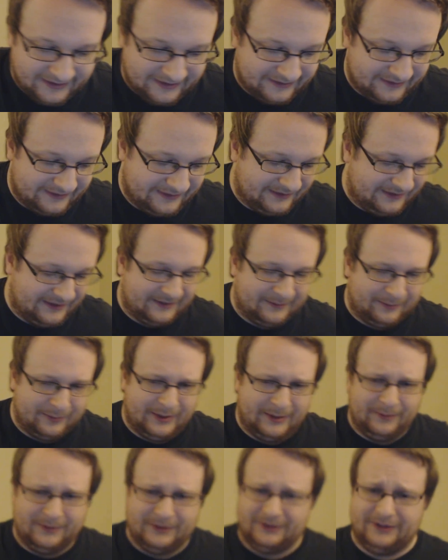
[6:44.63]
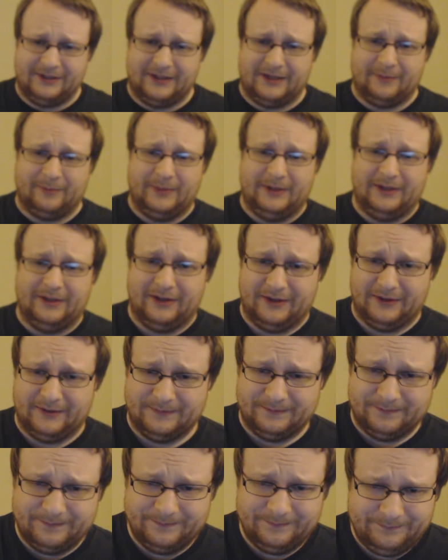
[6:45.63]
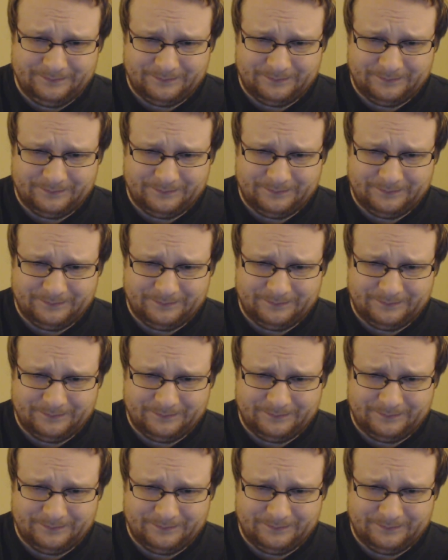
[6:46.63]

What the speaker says: and probably should not be there.